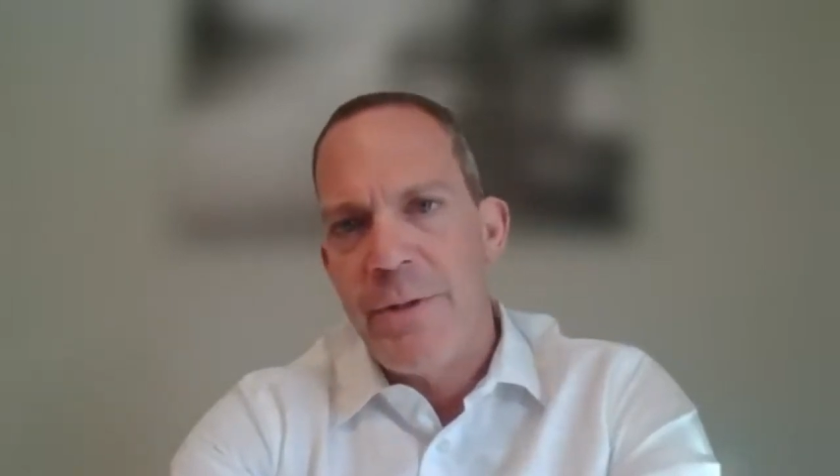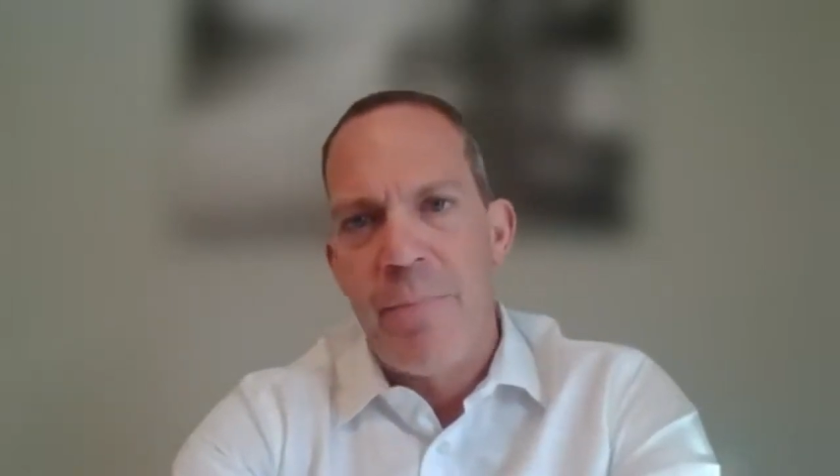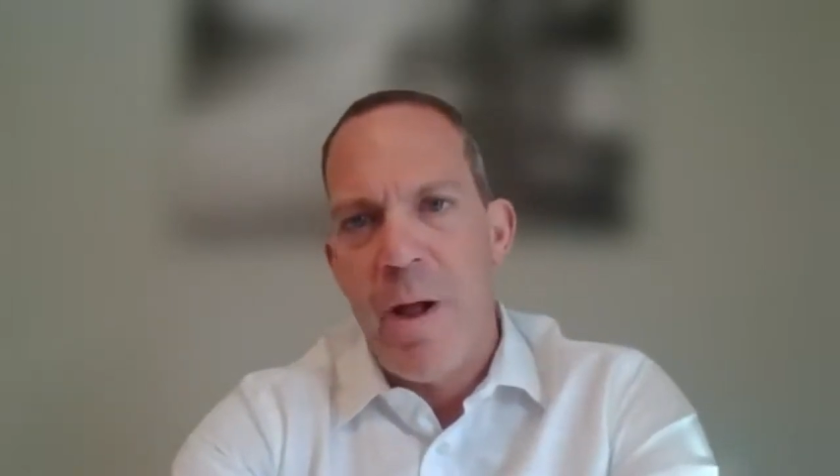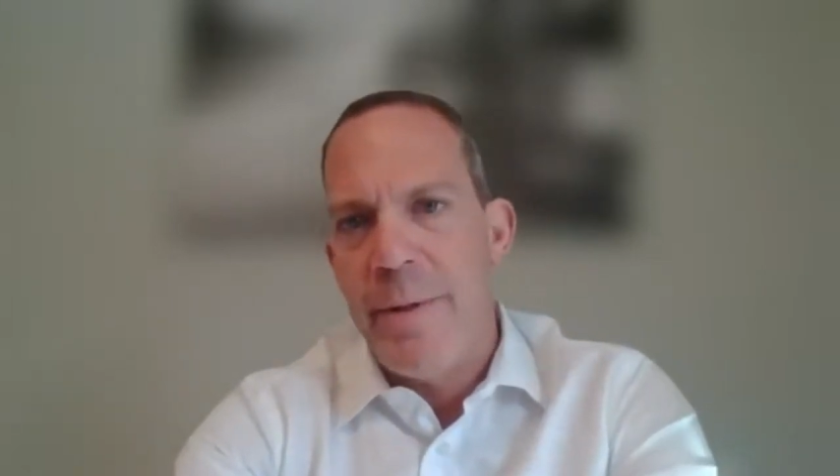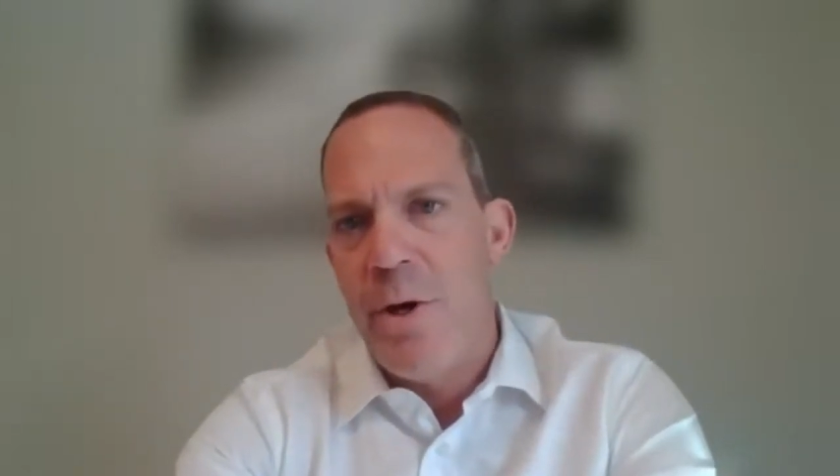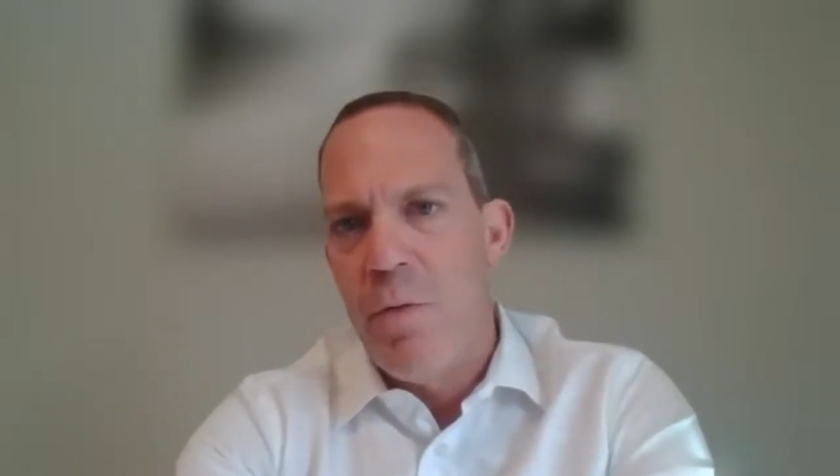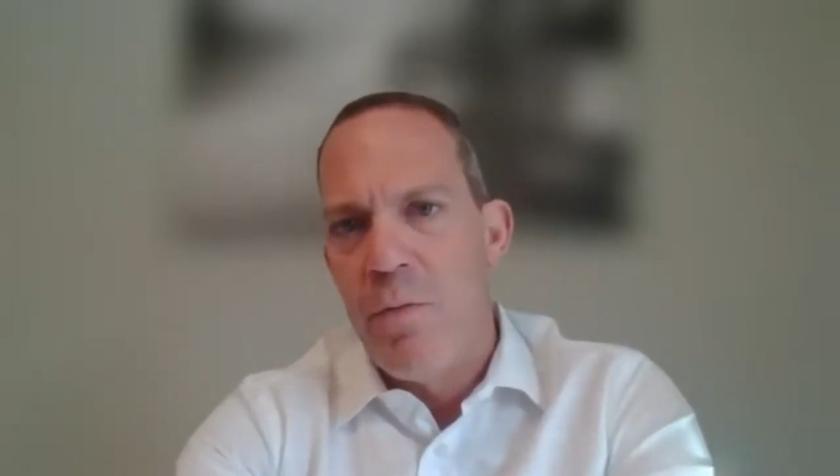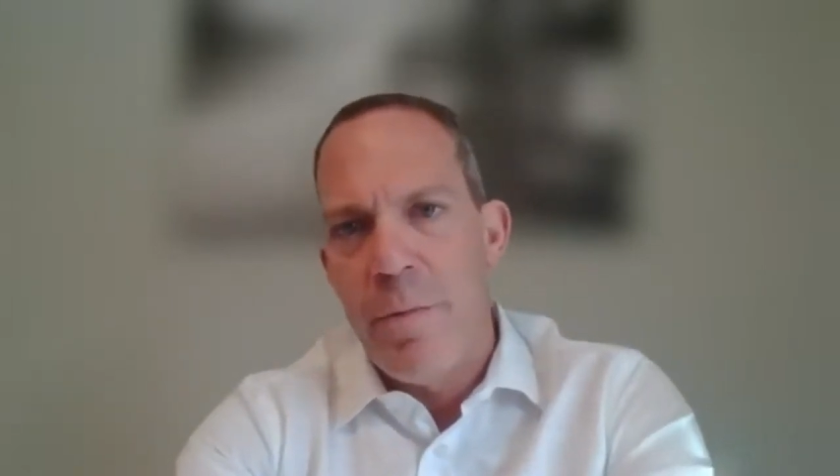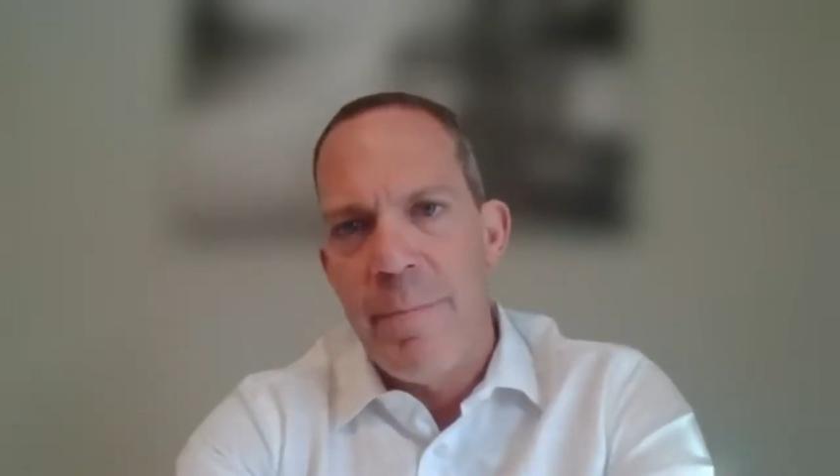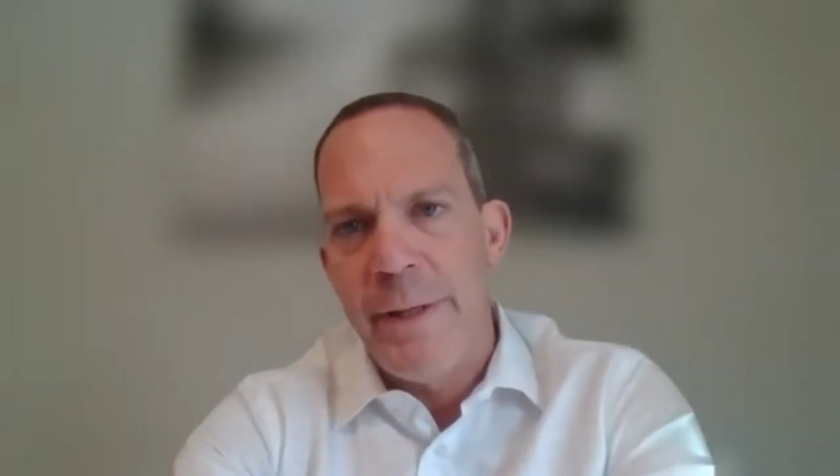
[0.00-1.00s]
probably
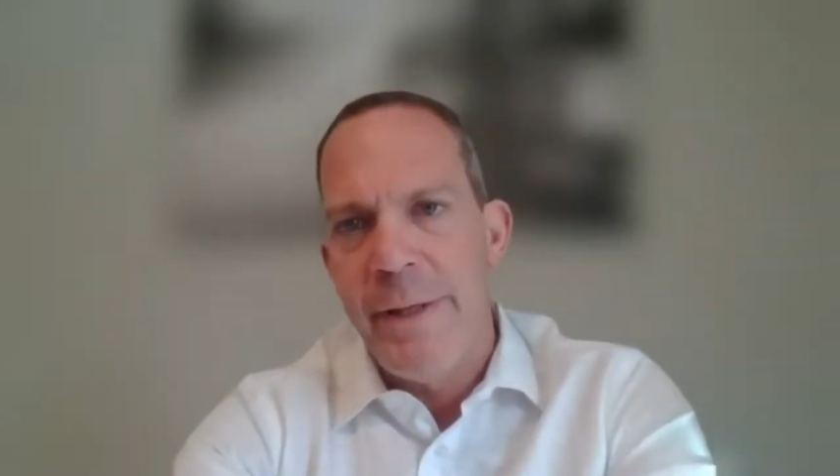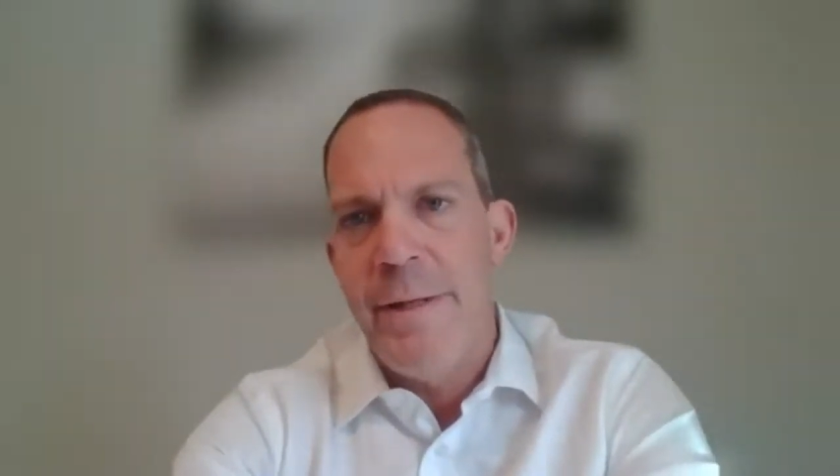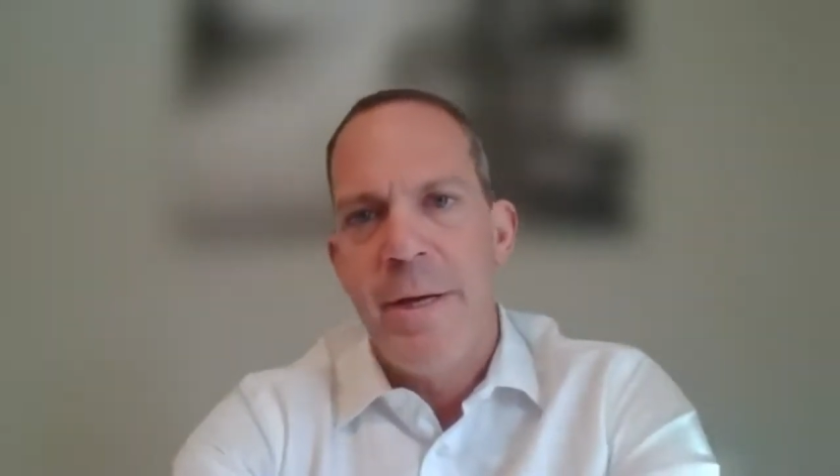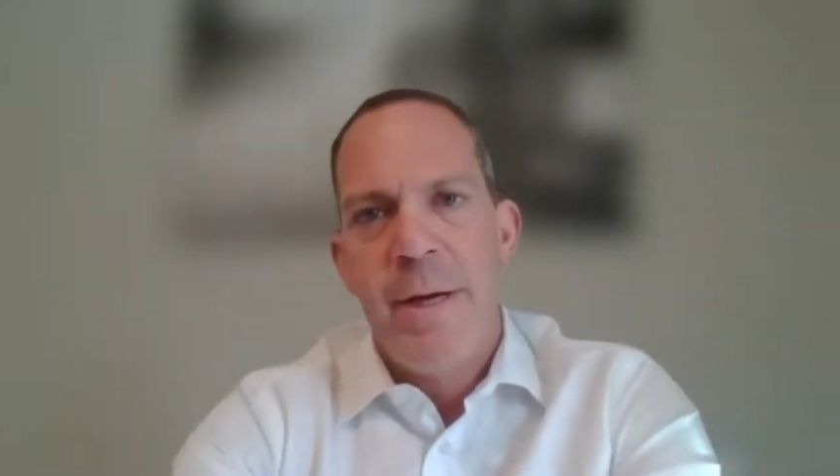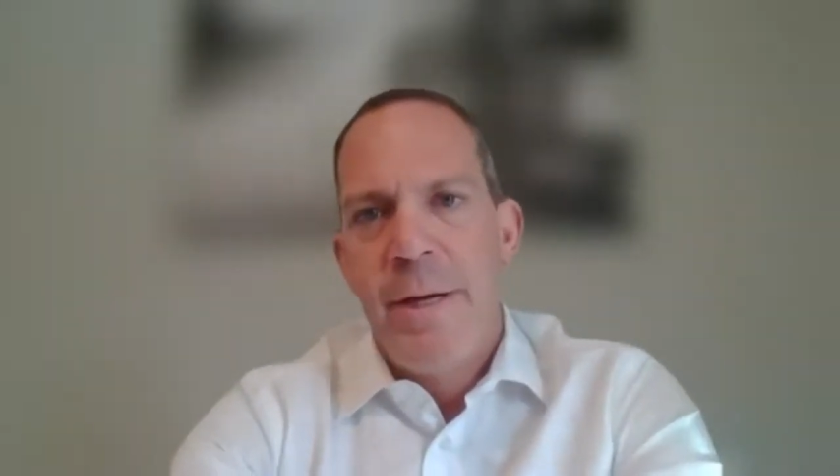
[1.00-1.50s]
over 1 million